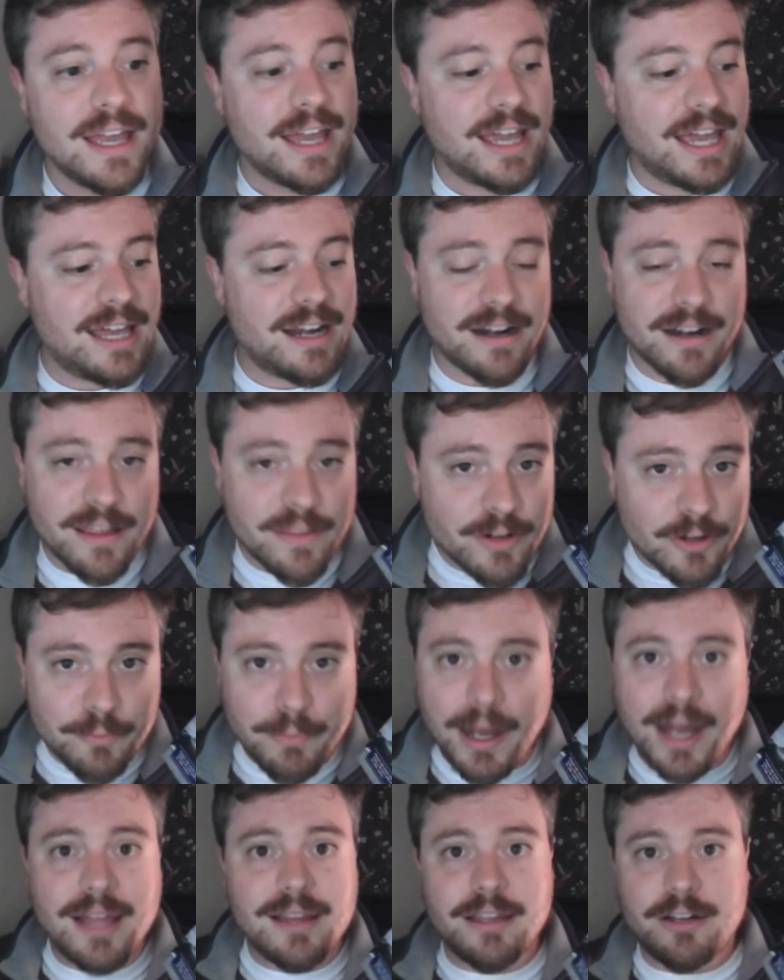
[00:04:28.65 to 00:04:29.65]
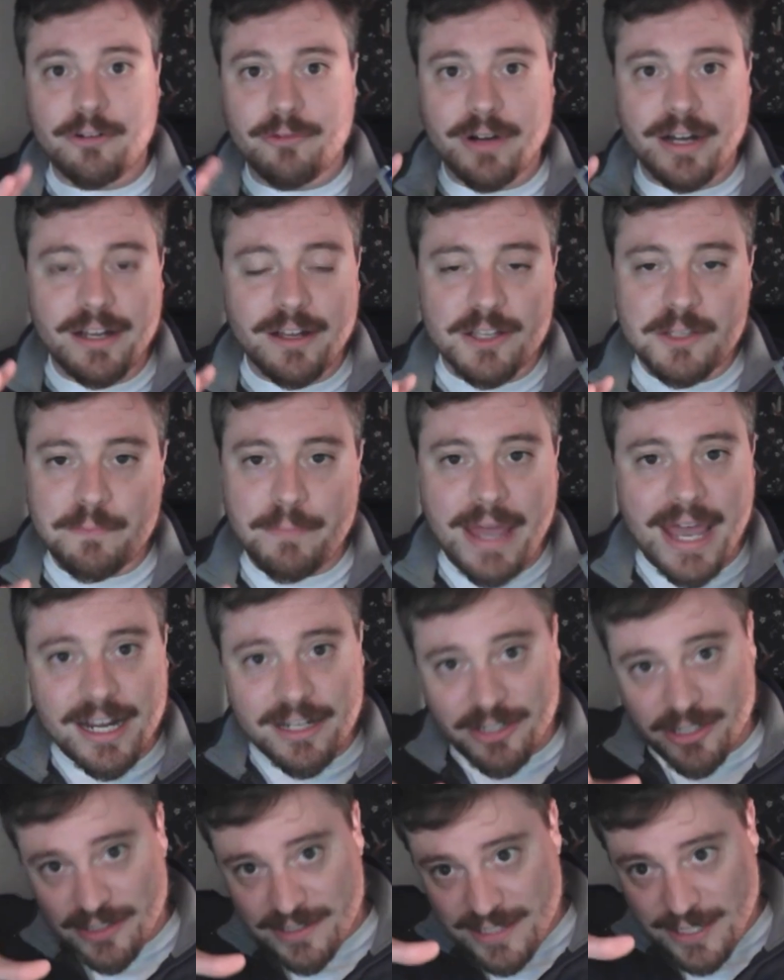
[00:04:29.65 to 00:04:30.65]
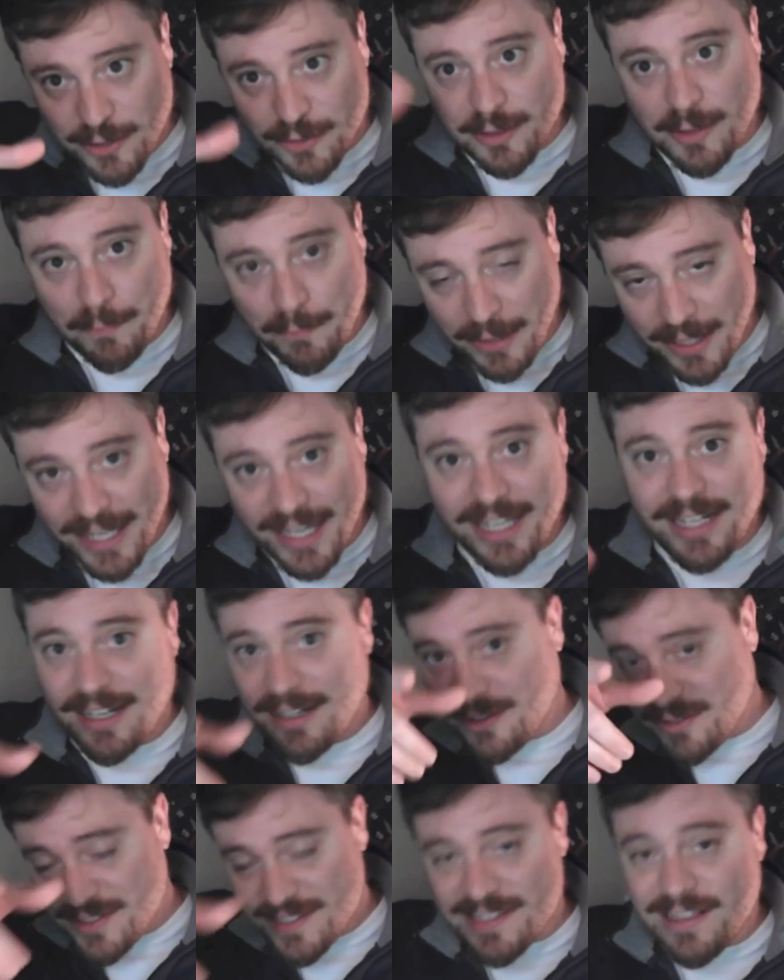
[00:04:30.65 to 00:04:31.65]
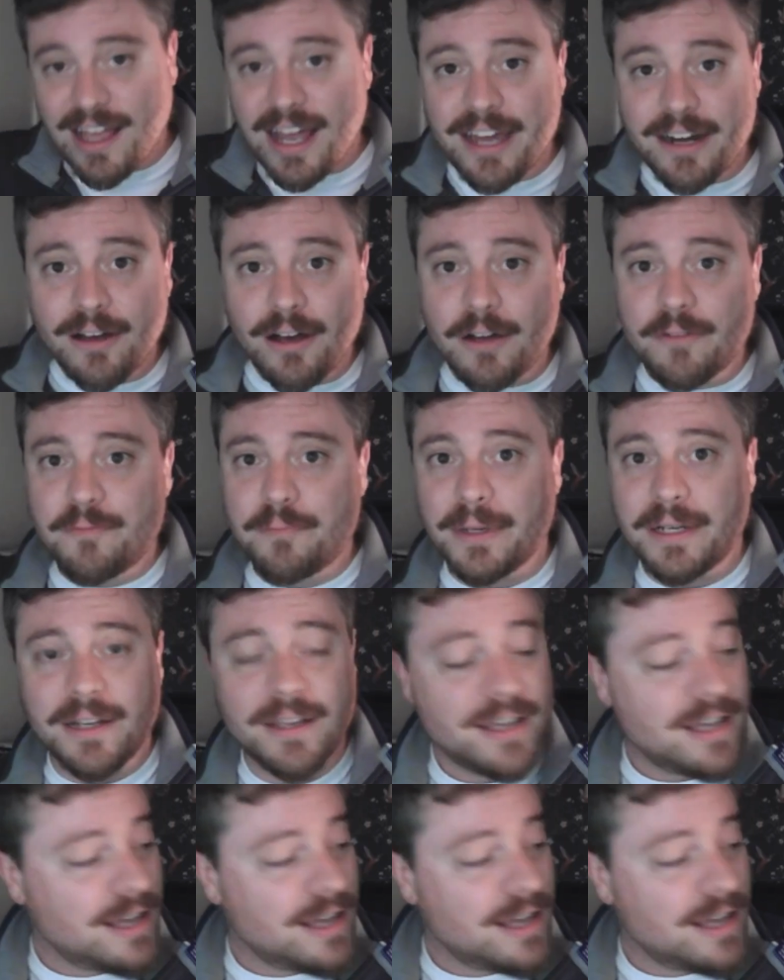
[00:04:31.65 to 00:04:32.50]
And another pilot radios back, just tilt the plane and he'll slide off. But